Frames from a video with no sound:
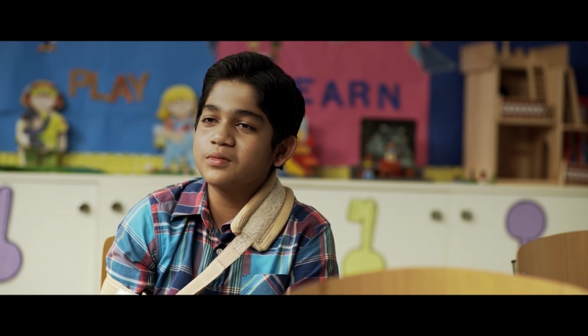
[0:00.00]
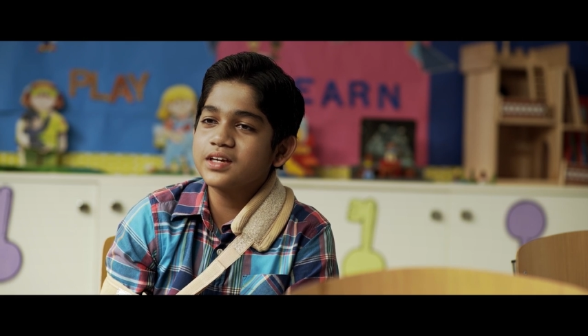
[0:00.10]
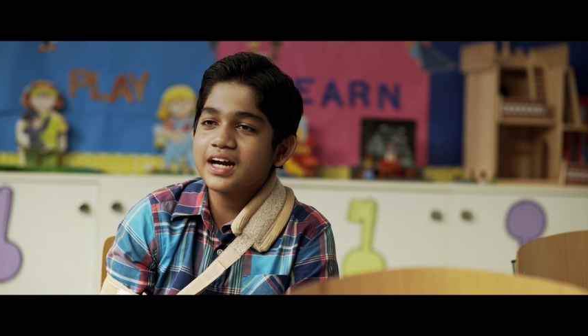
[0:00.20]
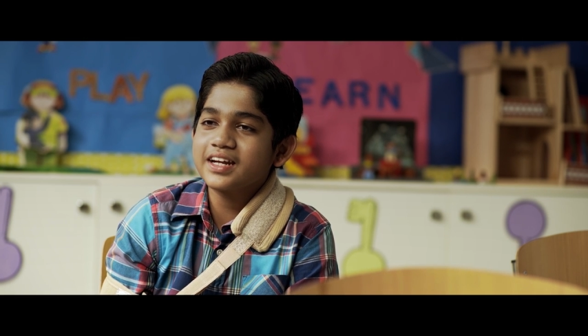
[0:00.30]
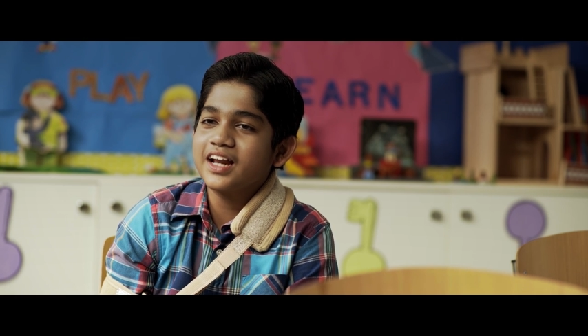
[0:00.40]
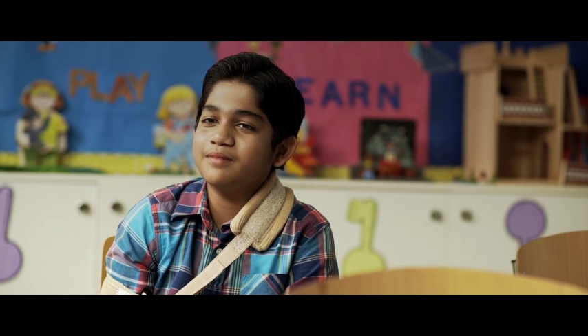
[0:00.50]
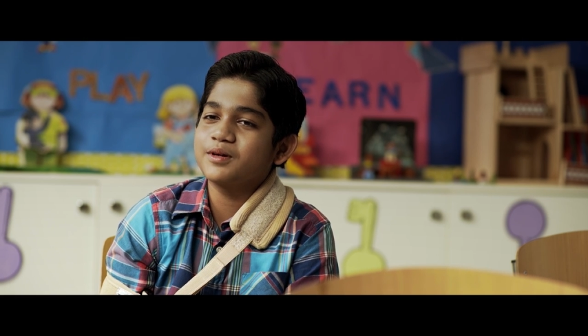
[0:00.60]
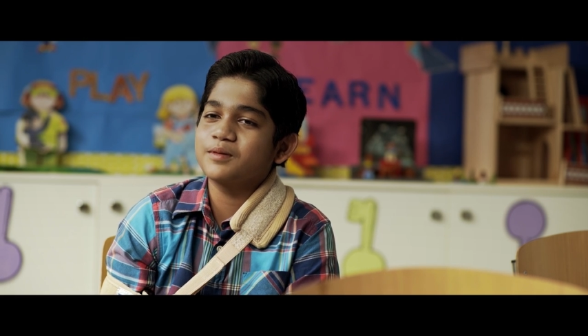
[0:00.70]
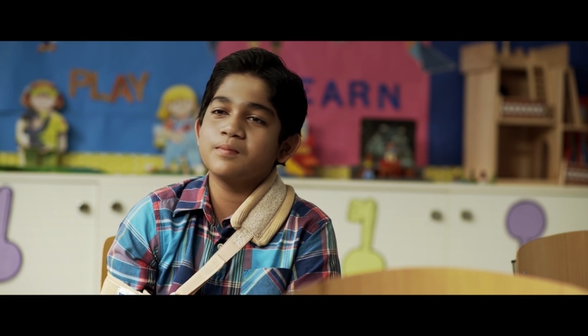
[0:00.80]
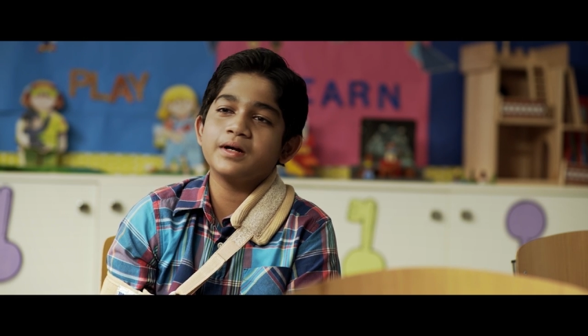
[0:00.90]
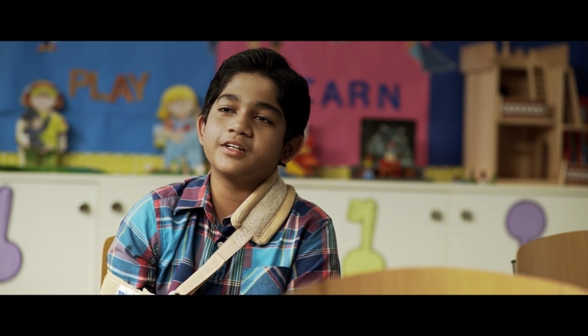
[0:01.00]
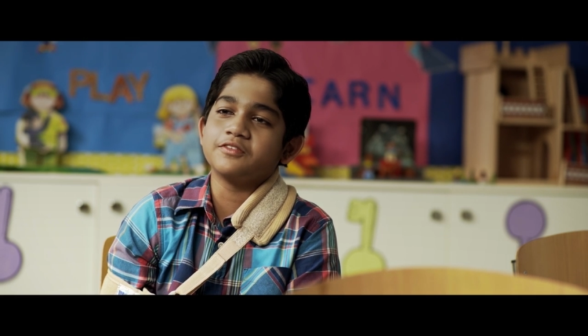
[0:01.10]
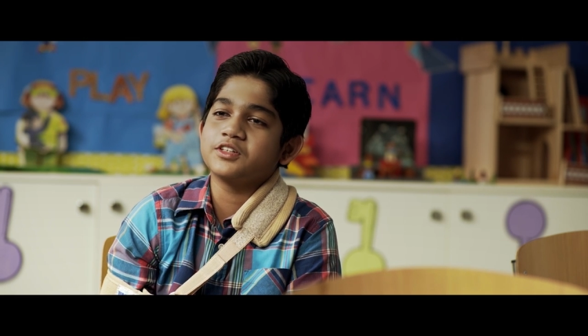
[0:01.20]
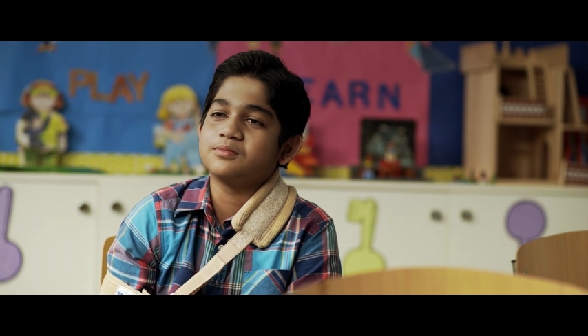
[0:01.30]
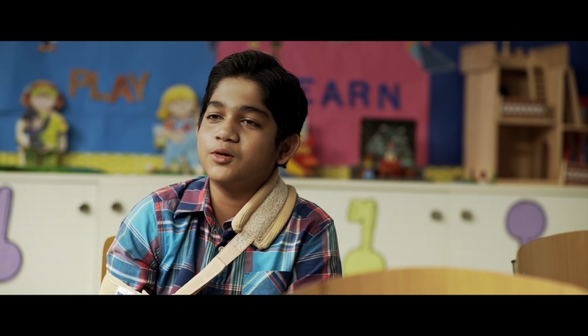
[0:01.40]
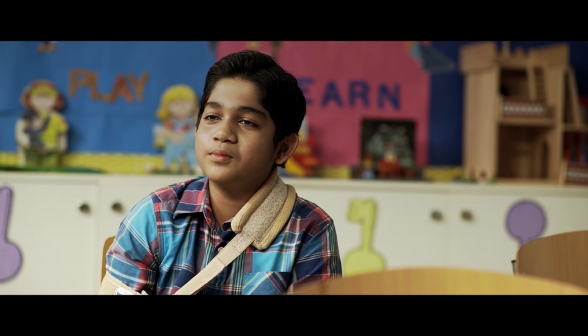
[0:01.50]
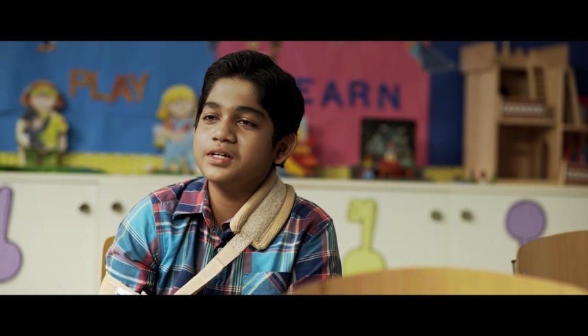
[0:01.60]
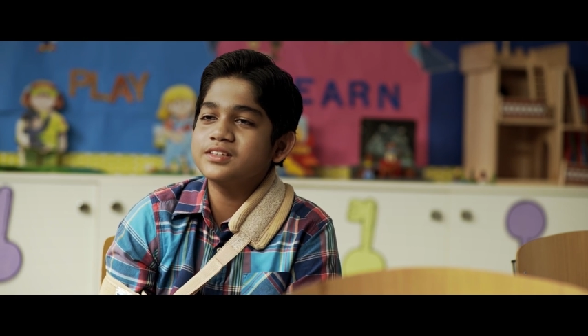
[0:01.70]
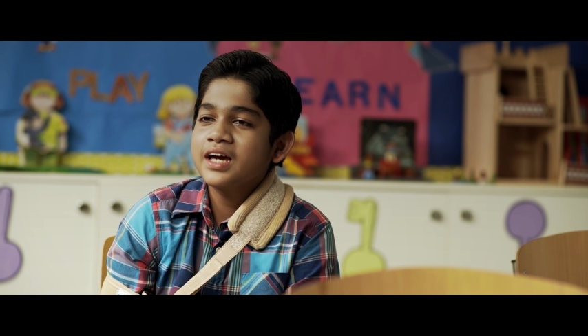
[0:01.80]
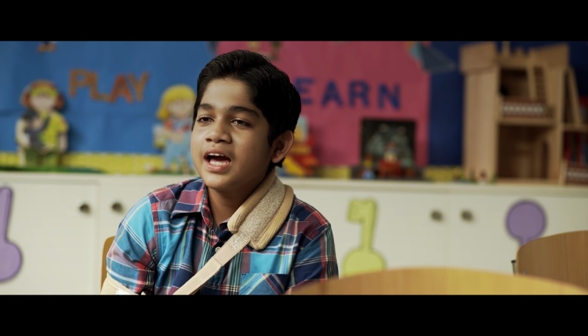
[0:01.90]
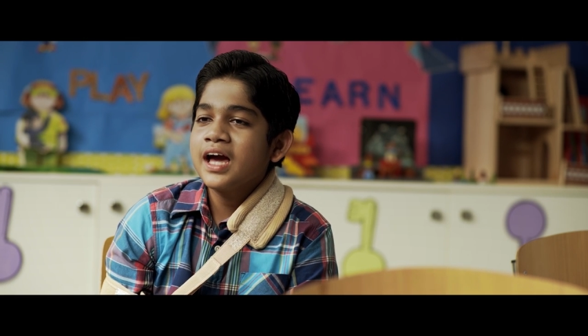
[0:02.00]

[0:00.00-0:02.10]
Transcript: me and helping me in my toughest moments